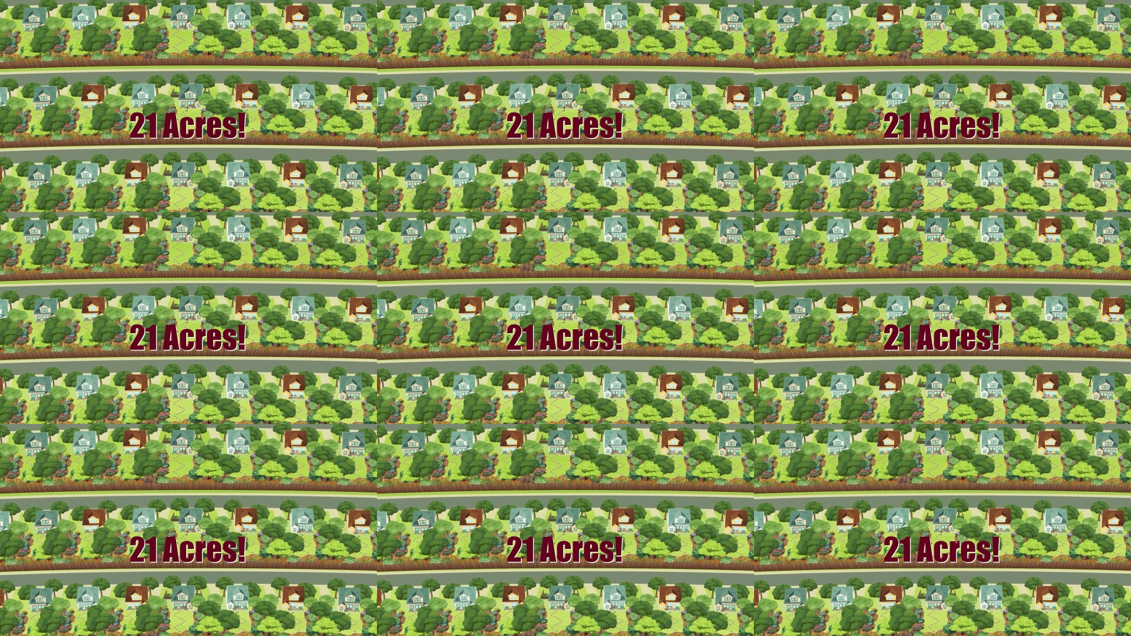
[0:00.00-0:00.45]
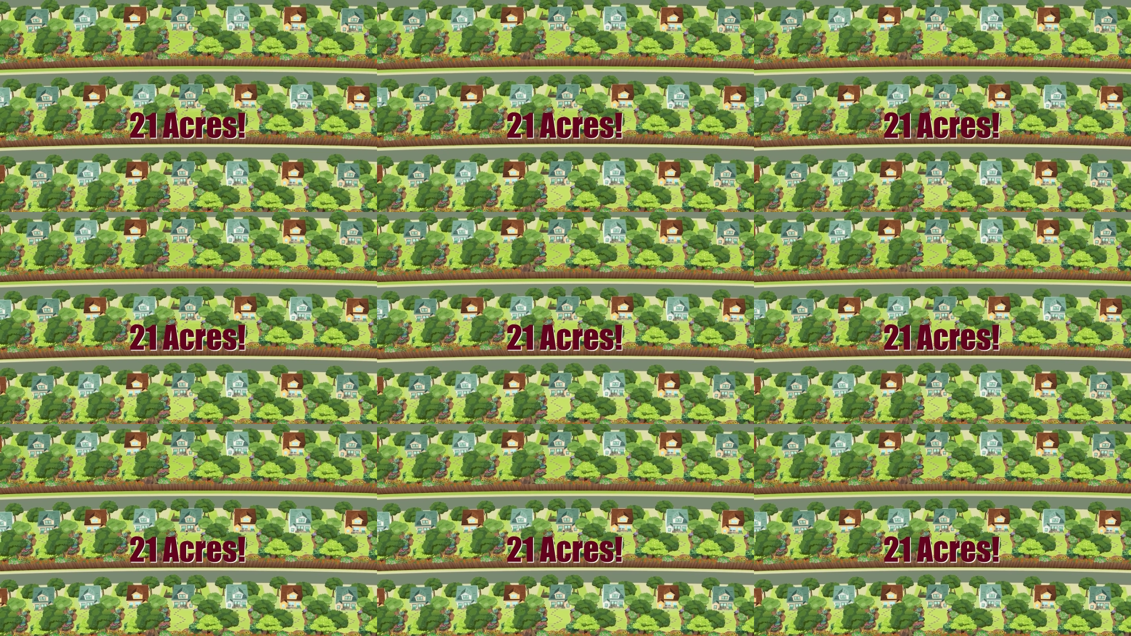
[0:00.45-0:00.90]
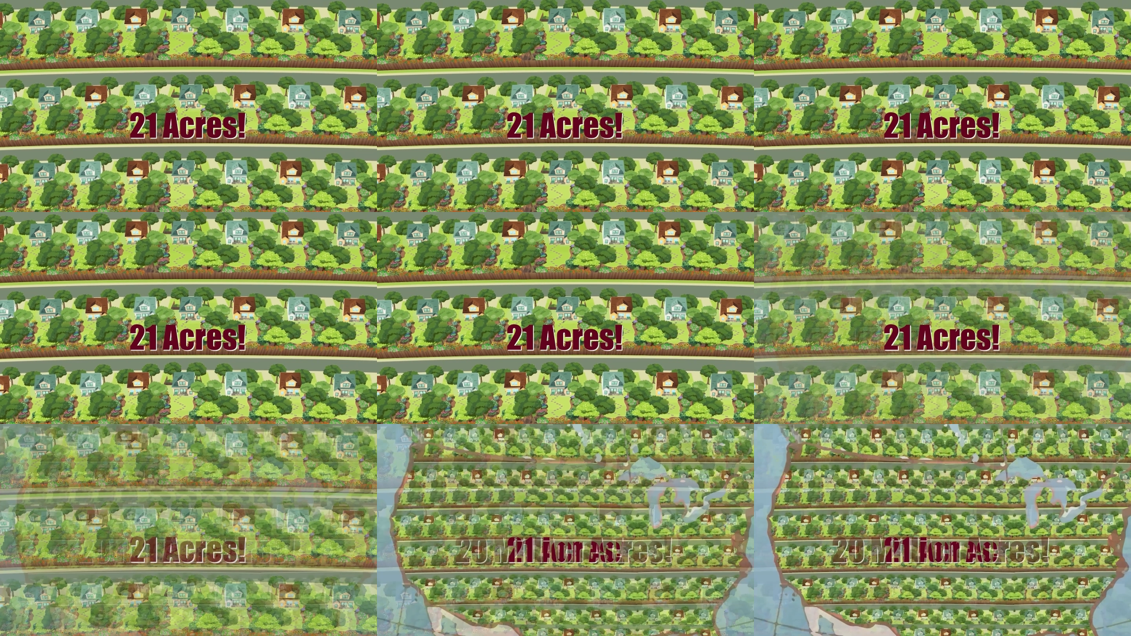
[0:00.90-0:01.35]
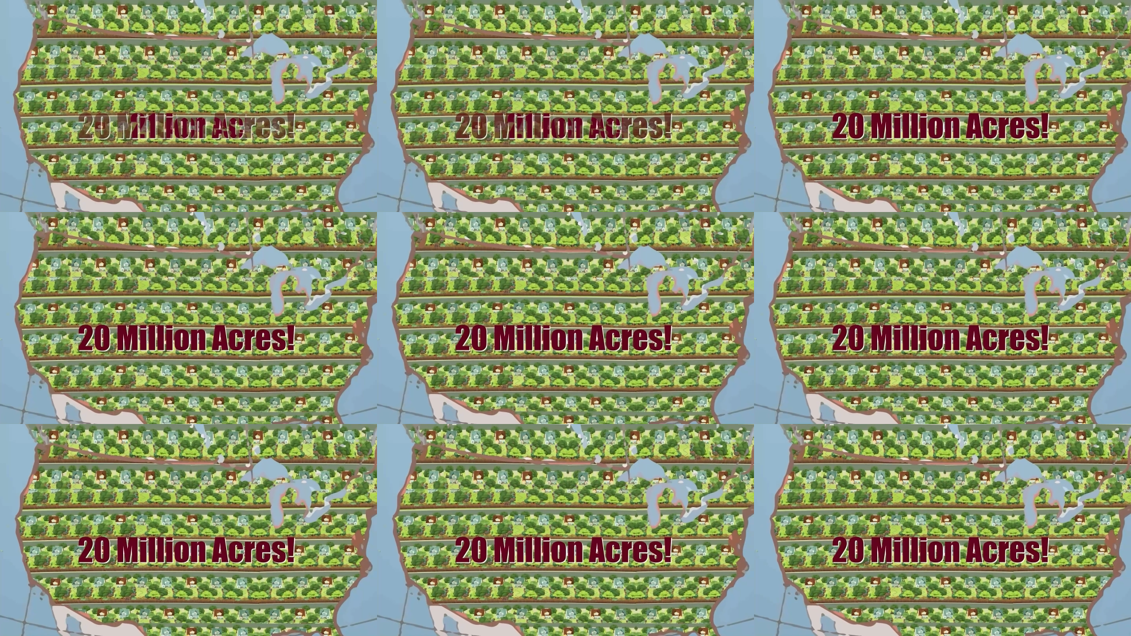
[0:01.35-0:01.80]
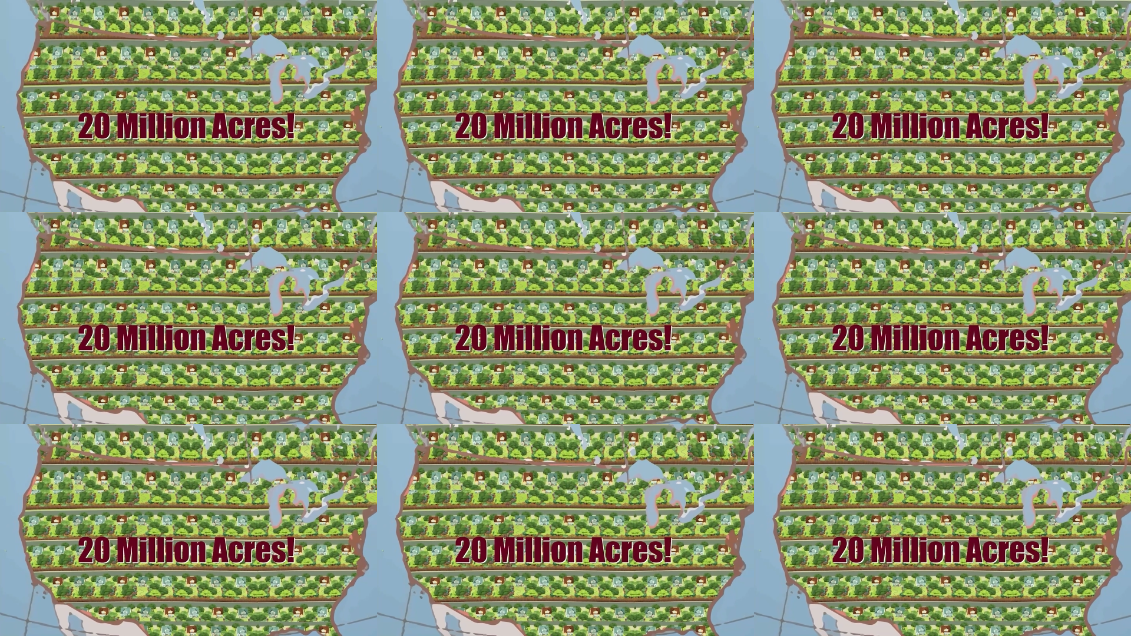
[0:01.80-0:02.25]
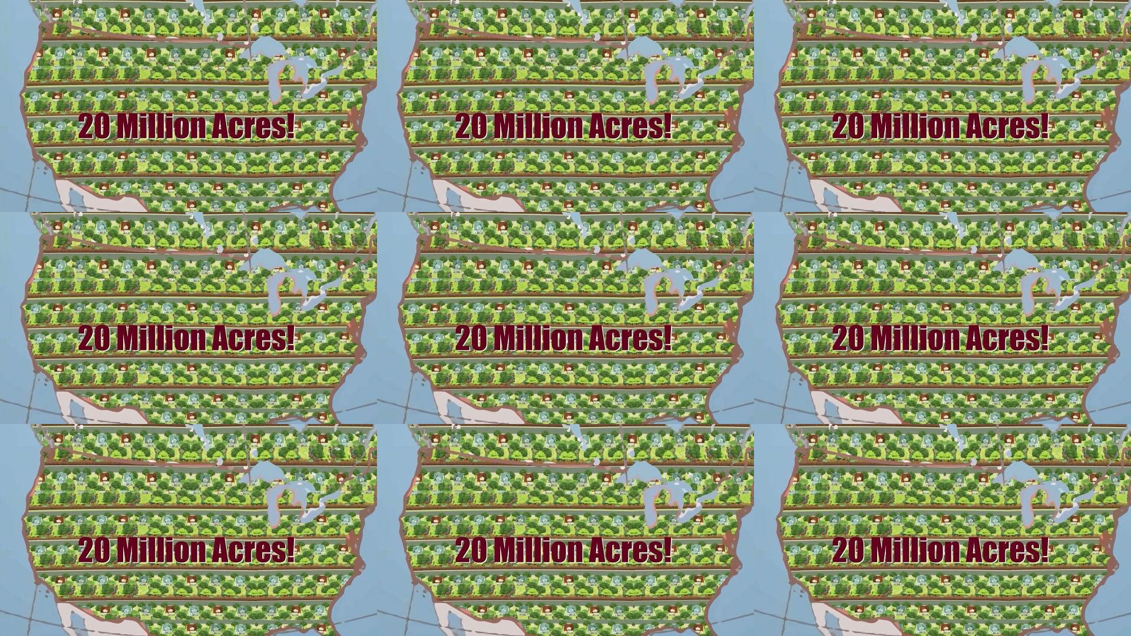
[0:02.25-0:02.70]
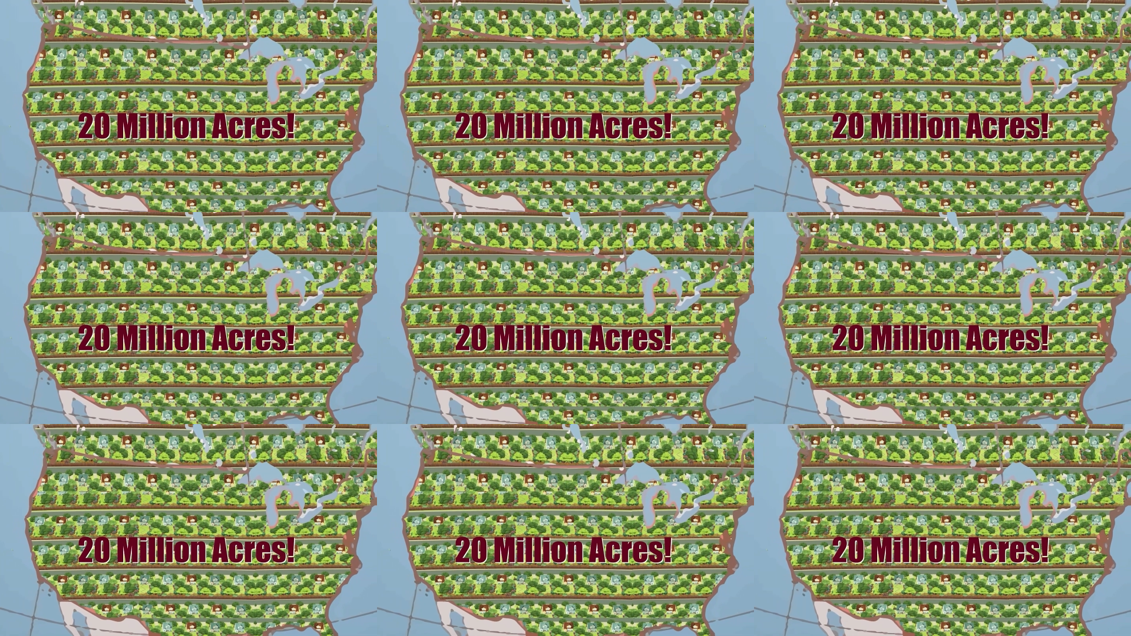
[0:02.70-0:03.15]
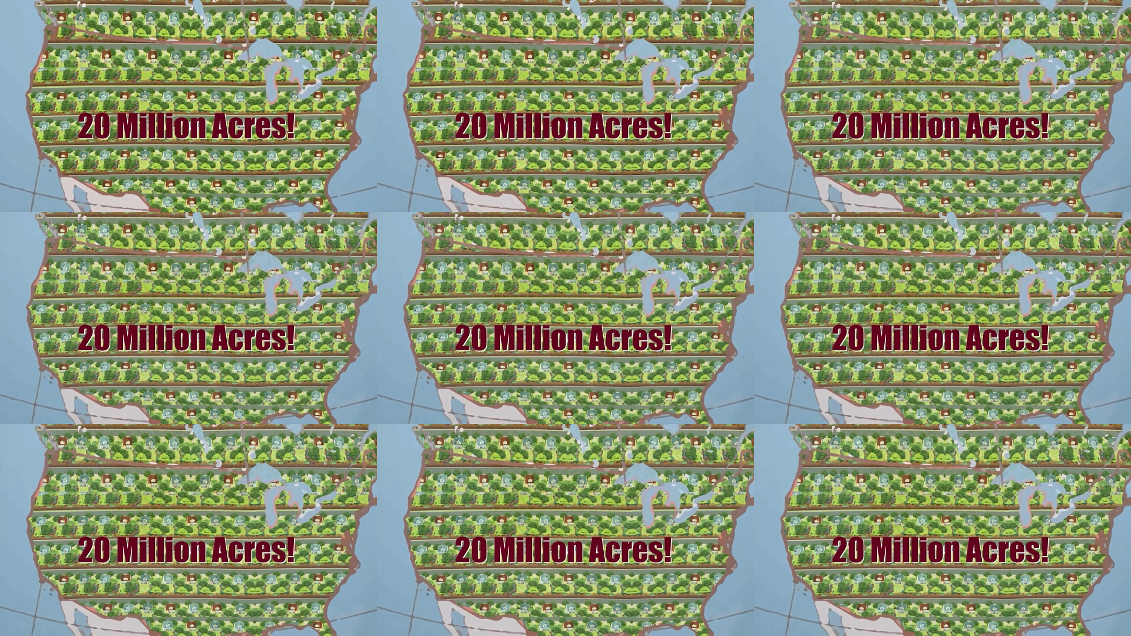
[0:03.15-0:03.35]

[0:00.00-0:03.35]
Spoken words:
Nobody's mouth can be seen.